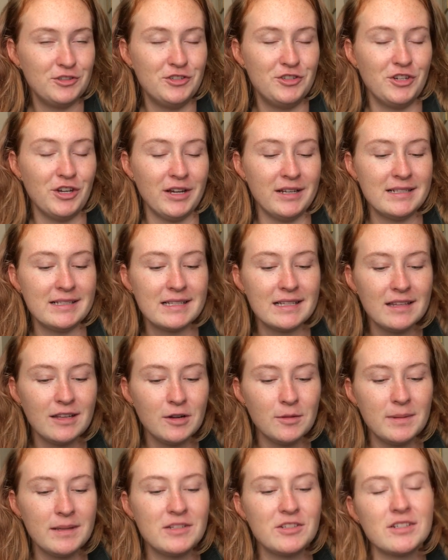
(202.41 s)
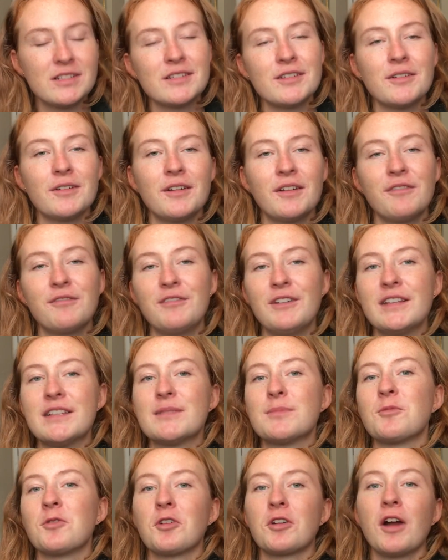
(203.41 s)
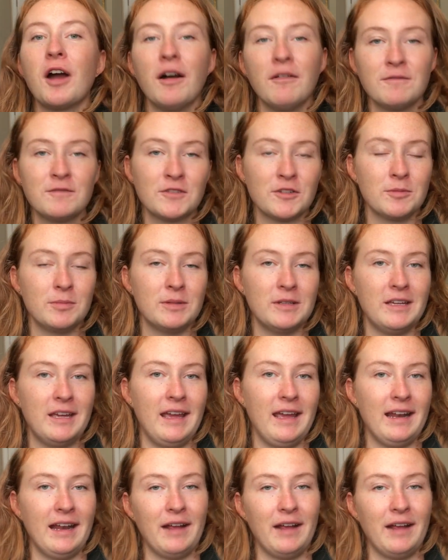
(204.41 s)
just a little bit, just so it fits more comfortably